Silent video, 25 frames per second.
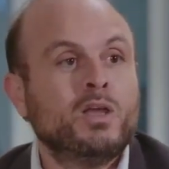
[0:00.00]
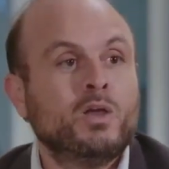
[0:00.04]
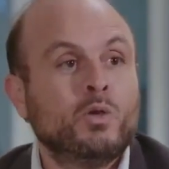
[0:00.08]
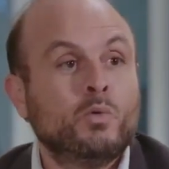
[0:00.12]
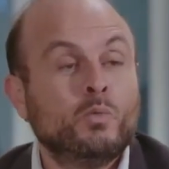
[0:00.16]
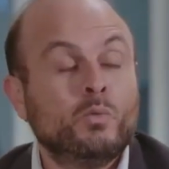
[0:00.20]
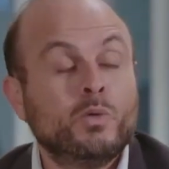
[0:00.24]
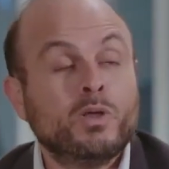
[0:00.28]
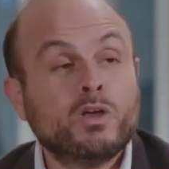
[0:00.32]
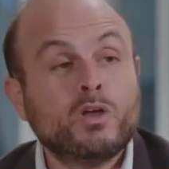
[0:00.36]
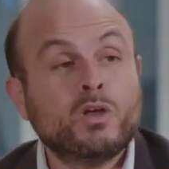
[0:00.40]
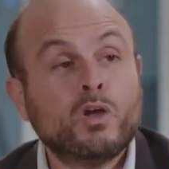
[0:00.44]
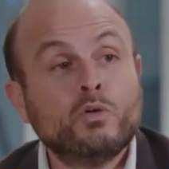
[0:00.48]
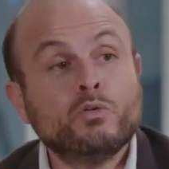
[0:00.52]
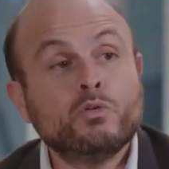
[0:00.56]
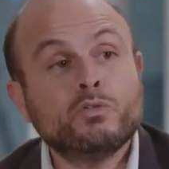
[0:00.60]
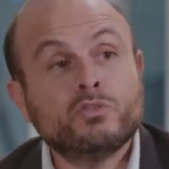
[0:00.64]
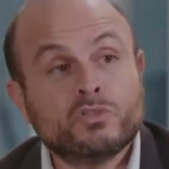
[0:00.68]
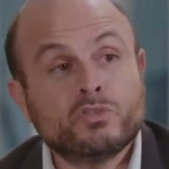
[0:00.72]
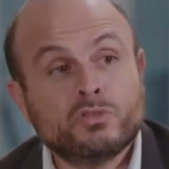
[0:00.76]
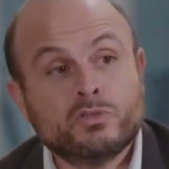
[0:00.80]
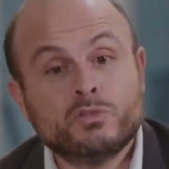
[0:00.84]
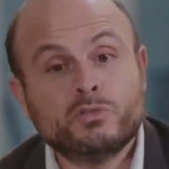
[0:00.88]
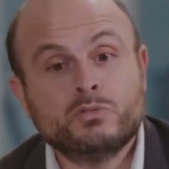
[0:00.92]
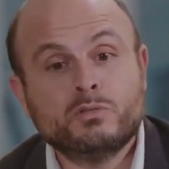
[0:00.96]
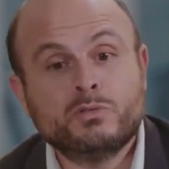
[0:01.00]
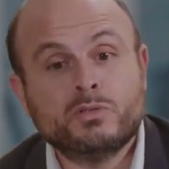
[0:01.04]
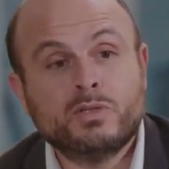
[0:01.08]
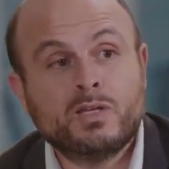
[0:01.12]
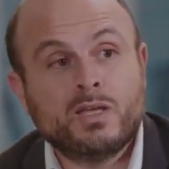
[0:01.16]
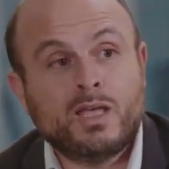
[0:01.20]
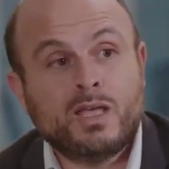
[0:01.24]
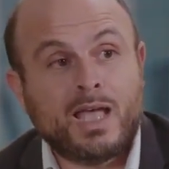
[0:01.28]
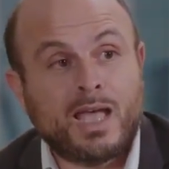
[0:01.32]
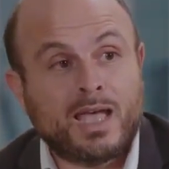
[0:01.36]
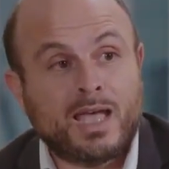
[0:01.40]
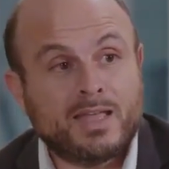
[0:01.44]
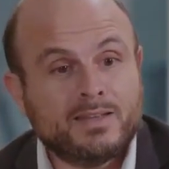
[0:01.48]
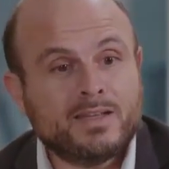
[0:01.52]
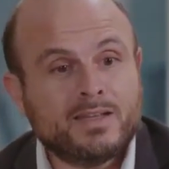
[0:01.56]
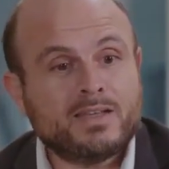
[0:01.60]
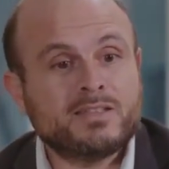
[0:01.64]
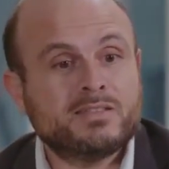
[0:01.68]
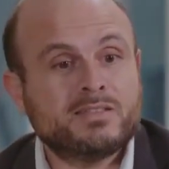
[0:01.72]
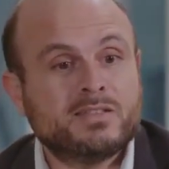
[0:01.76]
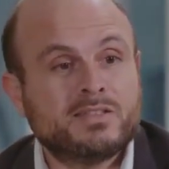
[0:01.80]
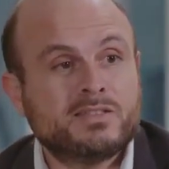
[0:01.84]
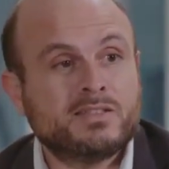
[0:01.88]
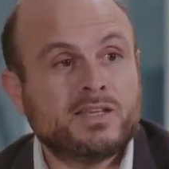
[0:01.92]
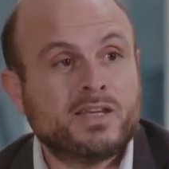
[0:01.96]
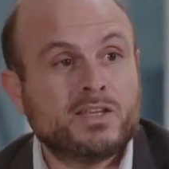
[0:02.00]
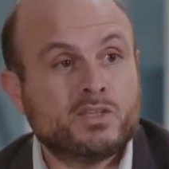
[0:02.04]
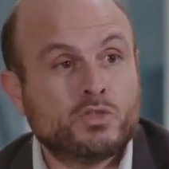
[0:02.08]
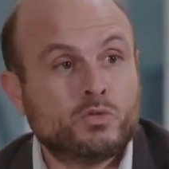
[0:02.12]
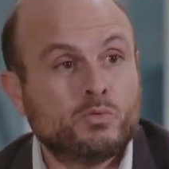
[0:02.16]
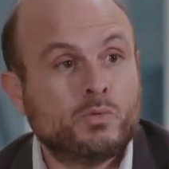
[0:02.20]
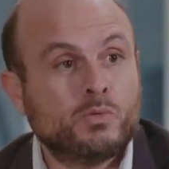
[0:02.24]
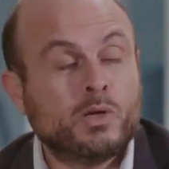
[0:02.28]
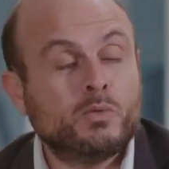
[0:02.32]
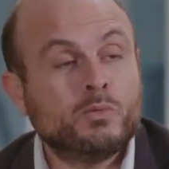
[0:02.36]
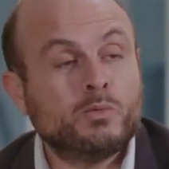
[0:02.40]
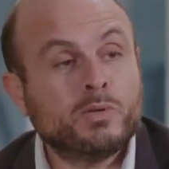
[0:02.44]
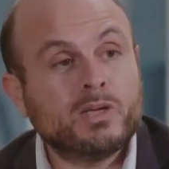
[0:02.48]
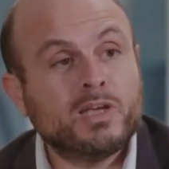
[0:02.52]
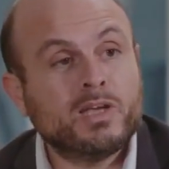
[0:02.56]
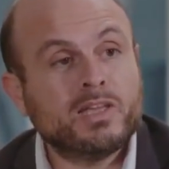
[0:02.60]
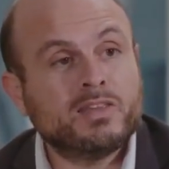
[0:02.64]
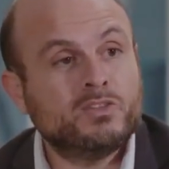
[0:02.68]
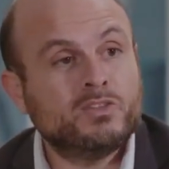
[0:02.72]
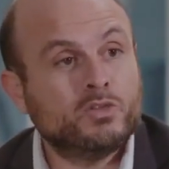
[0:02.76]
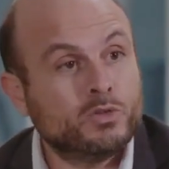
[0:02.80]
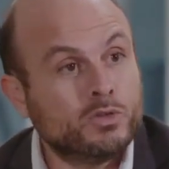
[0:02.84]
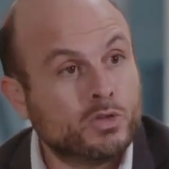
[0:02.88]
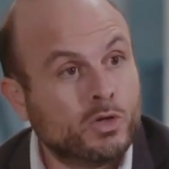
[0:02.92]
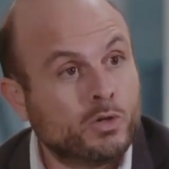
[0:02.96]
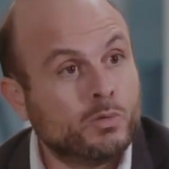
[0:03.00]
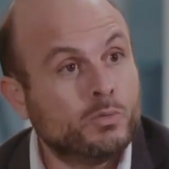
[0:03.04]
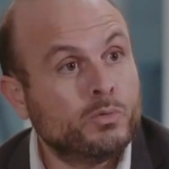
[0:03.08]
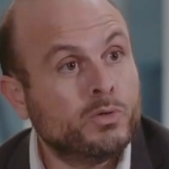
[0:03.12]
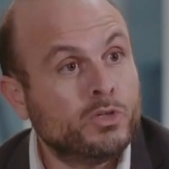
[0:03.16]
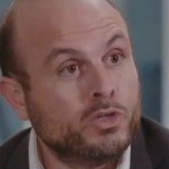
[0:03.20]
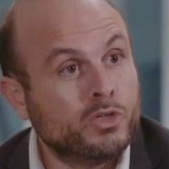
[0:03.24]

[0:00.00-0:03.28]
We go through an exercise where we get to know